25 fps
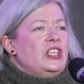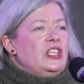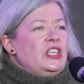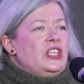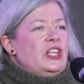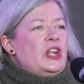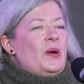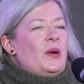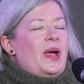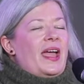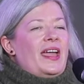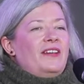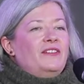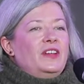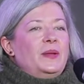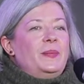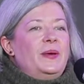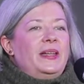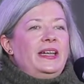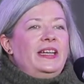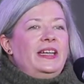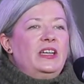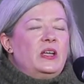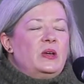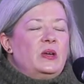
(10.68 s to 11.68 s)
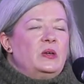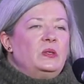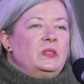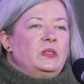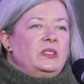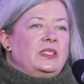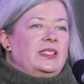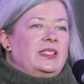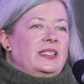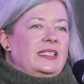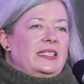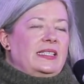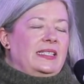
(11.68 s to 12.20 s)
Everybody
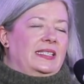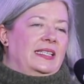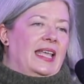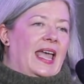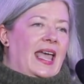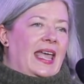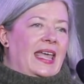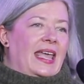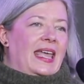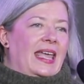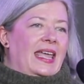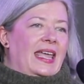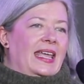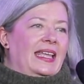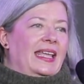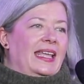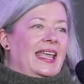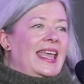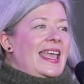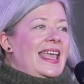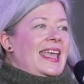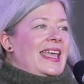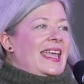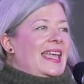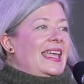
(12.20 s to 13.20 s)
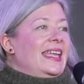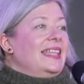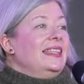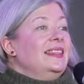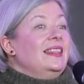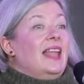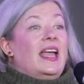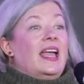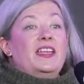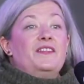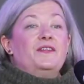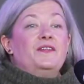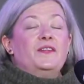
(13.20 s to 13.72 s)
knows the saying in
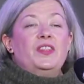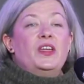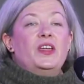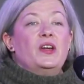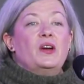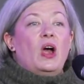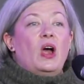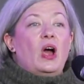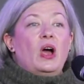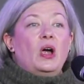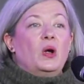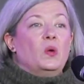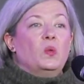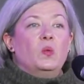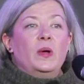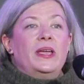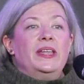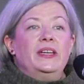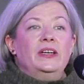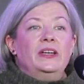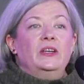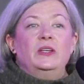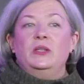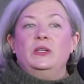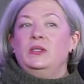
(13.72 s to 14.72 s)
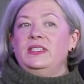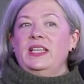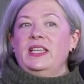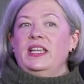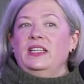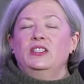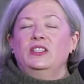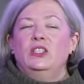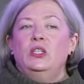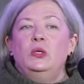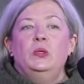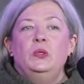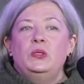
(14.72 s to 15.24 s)
life, there are winners
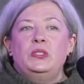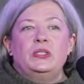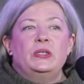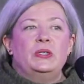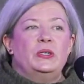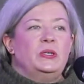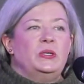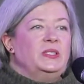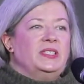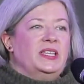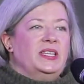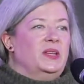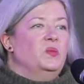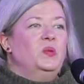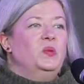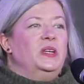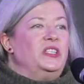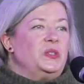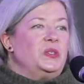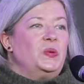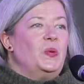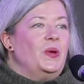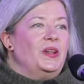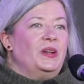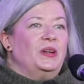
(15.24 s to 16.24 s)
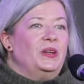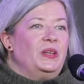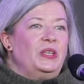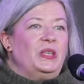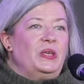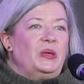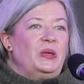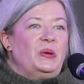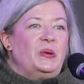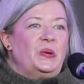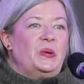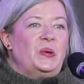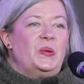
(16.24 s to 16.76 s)
and losers, and which one are
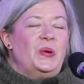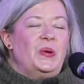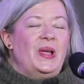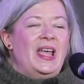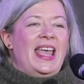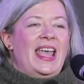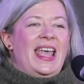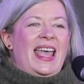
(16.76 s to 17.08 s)
you?